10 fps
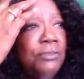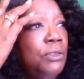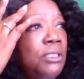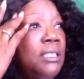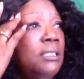So
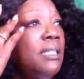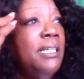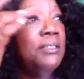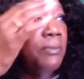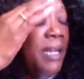if you see the
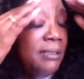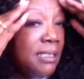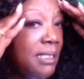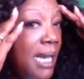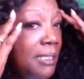lace
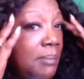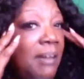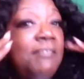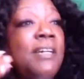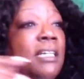around the
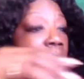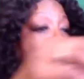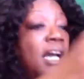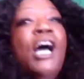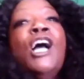sides of my
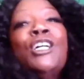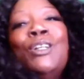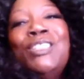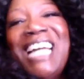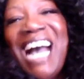face,
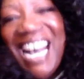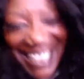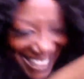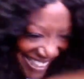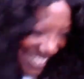close your
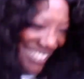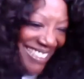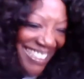eyes.